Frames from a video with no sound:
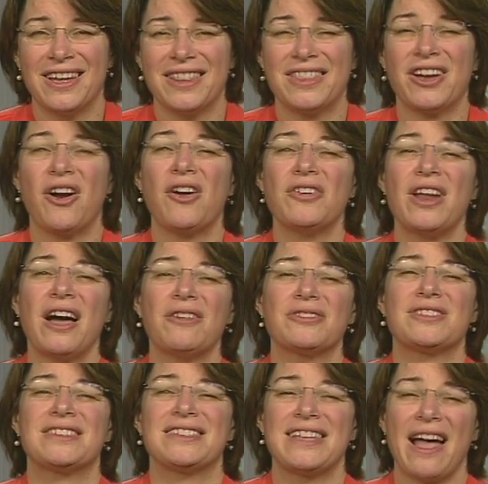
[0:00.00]
There are now
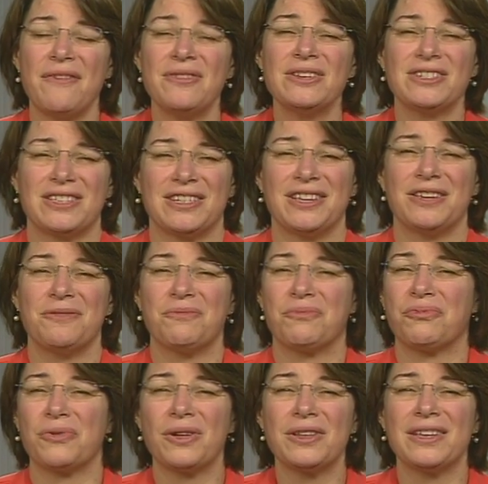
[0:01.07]
17
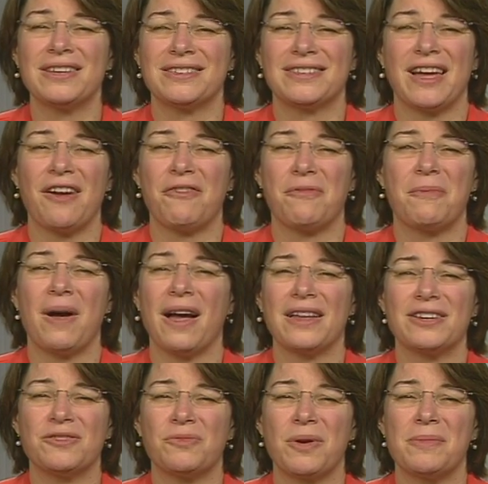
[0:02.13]
brilliant,
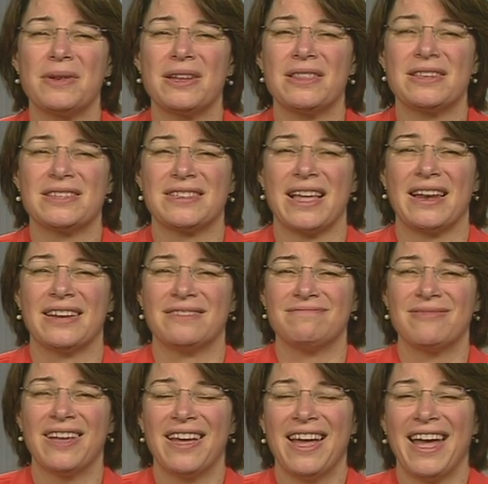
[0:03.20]
tough-minded women in the Senate.
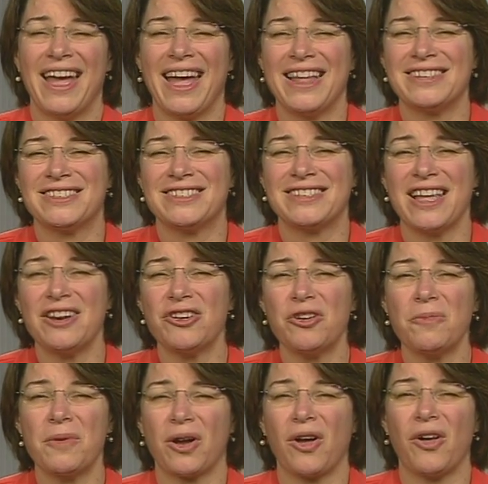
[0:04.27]
And Senator
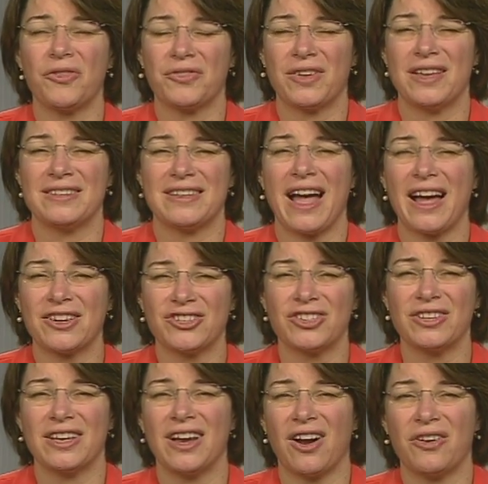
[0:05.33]
Mikulski is
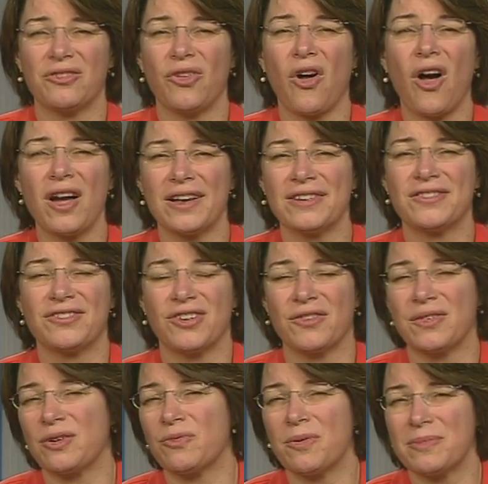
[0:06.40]
actually our
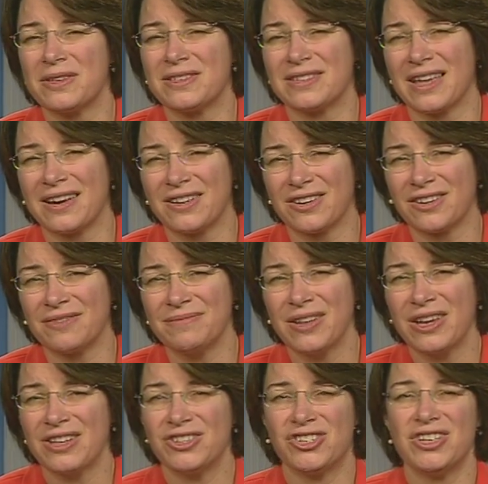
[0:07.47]
longest-serving woman senator.
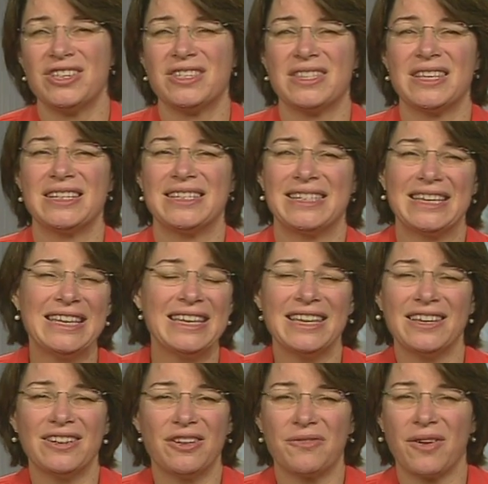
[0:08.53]
She is the
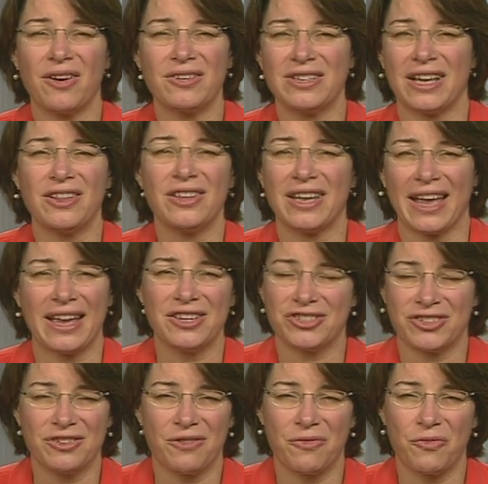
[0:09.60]
dean of our
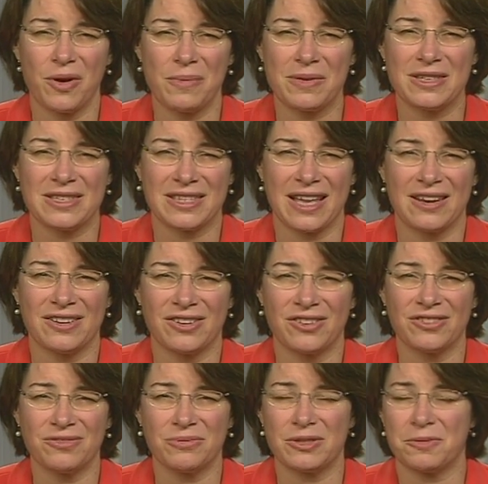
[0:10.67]
delegation of women
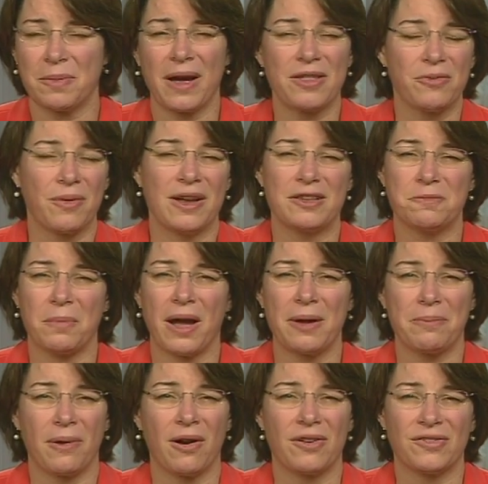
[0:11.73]
senators, which, by the way, is
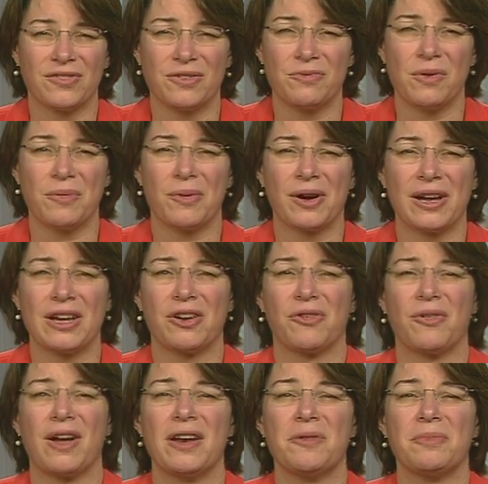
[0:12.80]
bipartisan. We work
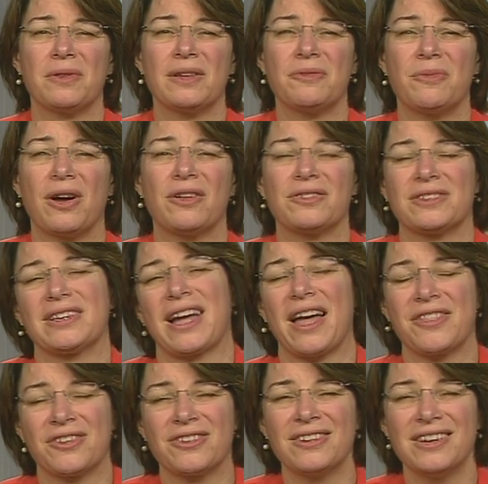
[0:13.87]
incredibly well
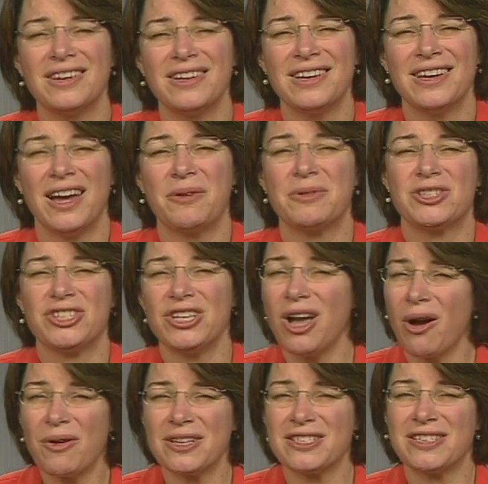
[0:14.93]
together. And what she
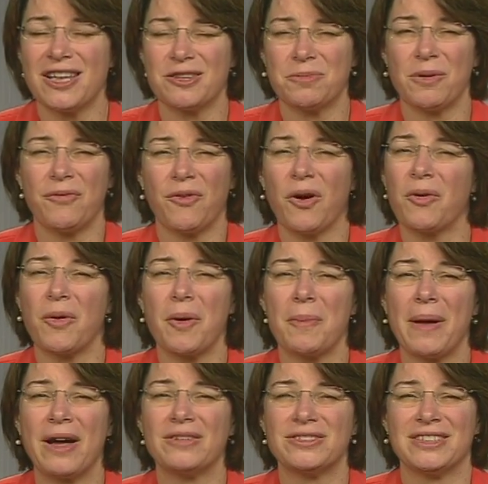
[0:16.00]
always says before we're
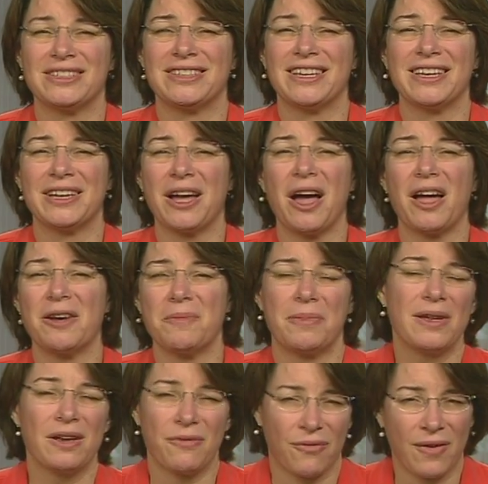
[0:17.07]
about to take on a
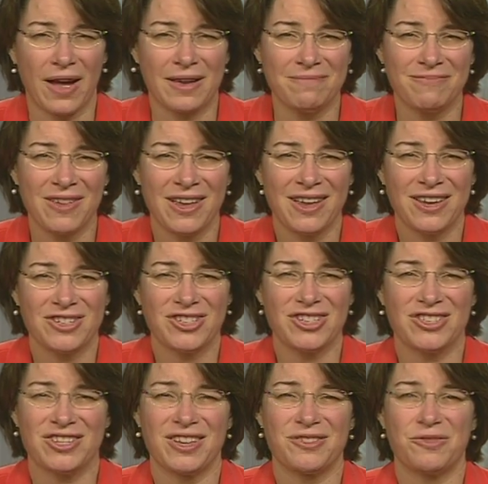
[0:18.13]
big fight, she
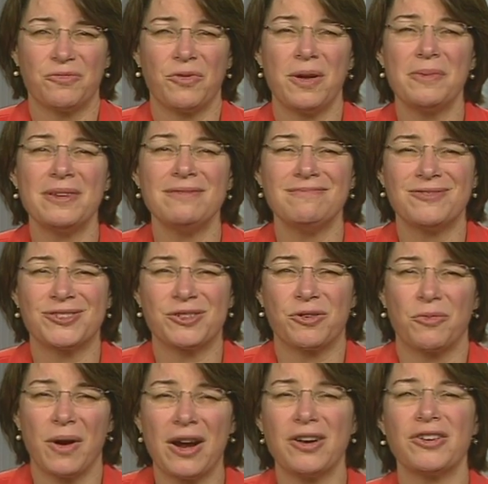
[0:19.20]
says, "Women,
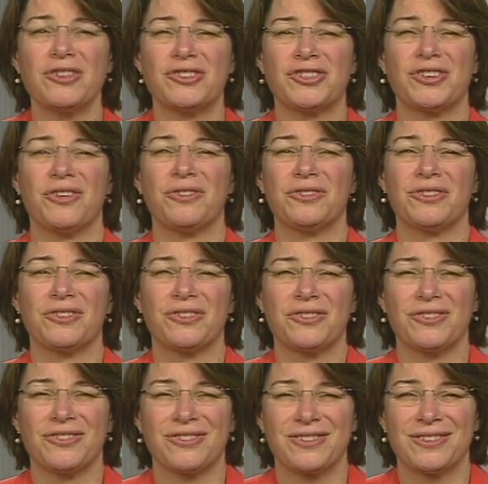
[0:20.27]
square your
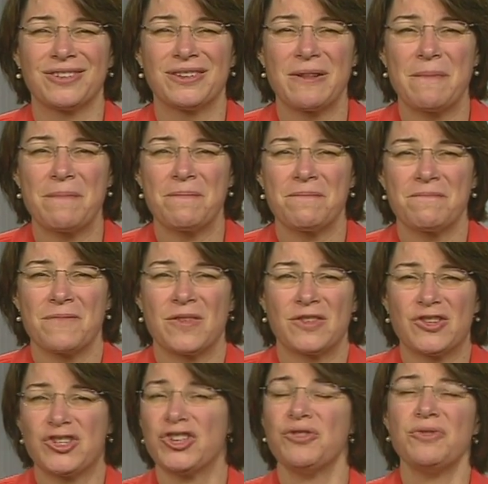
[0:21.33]
shoulders,
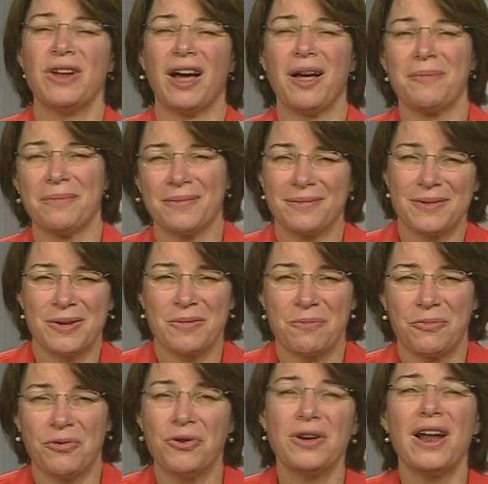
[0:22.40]
suit up,
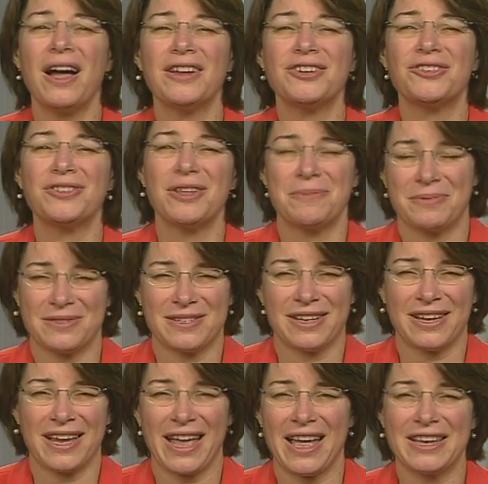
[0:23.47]
put on your
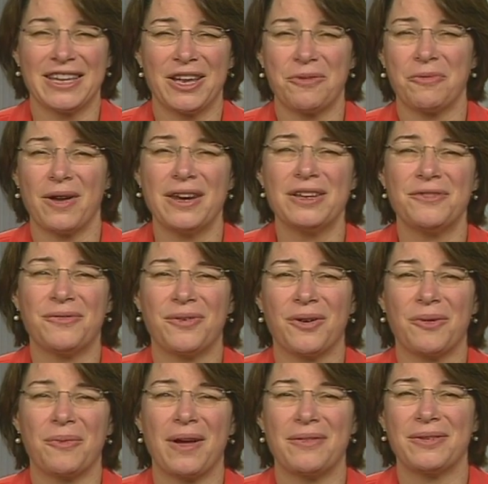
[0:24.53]
lipstick, and get ready for
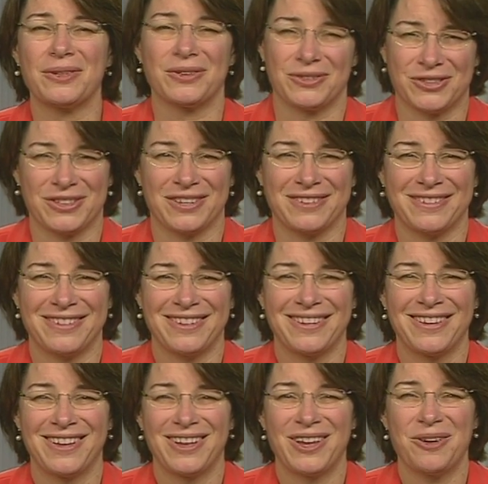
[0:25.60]
a revolution."
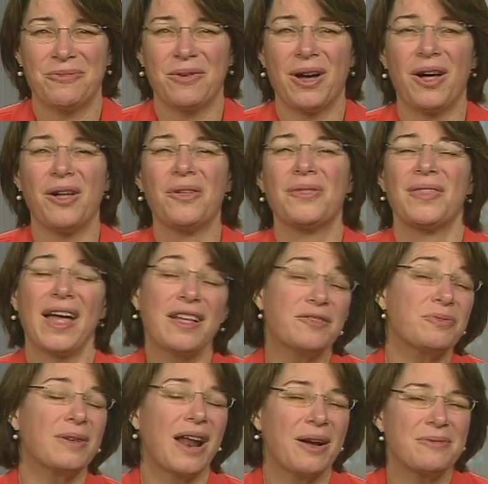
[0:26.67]
Well,
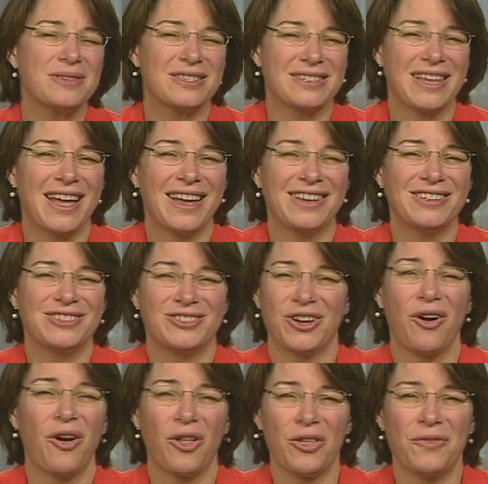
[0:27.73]
that's what I would say
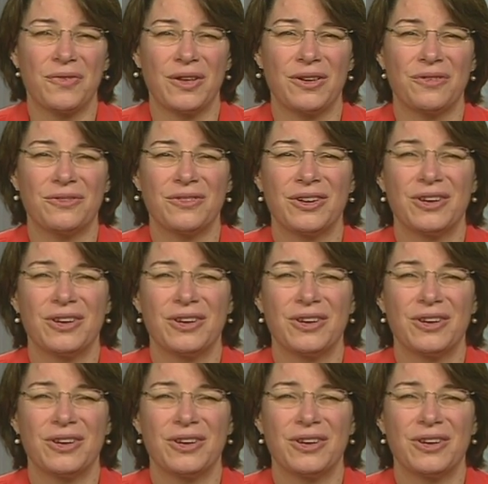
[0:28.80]
to all of you.